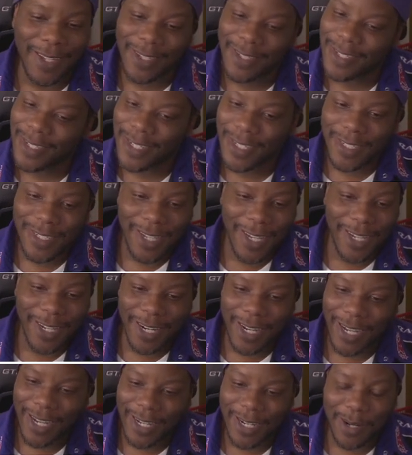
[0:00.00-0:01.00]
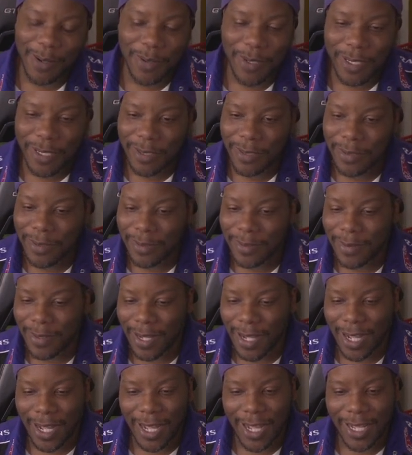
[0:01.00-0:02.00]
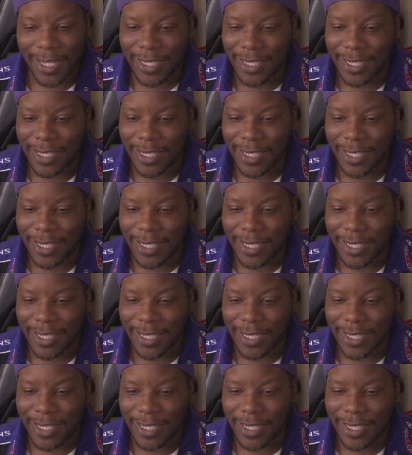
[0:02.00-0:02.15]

Just I, I don't know. I